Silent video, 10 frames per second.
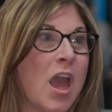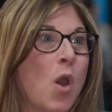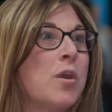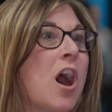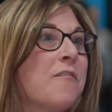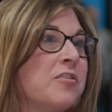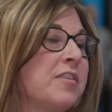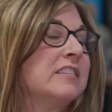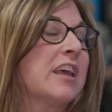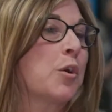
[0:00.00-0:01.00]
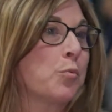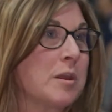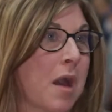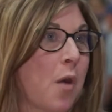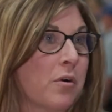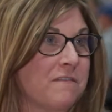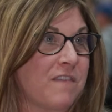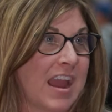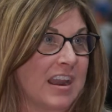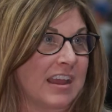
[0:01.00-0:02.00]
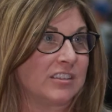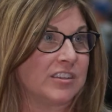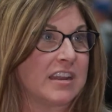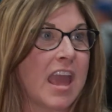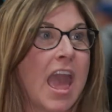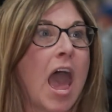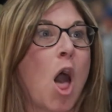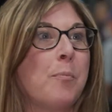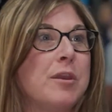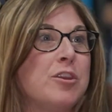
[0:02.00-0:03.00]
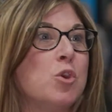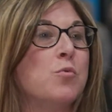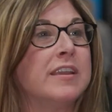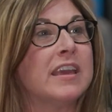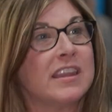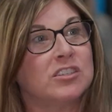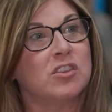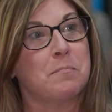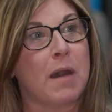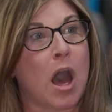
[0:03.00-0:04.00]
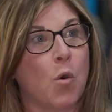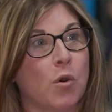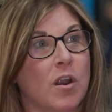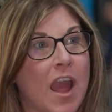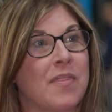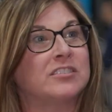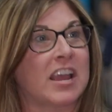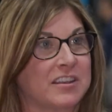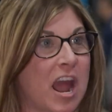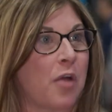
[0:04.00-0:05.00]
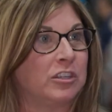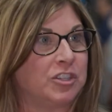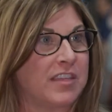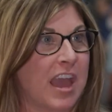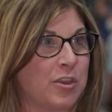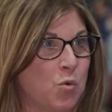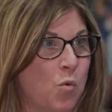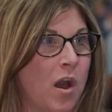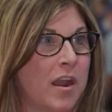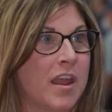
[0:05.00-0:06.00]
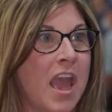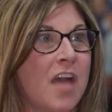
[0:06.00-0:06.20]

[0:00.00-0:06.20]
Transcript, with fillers: We offer things like repower financing, helping you get into the power and the technology that you want.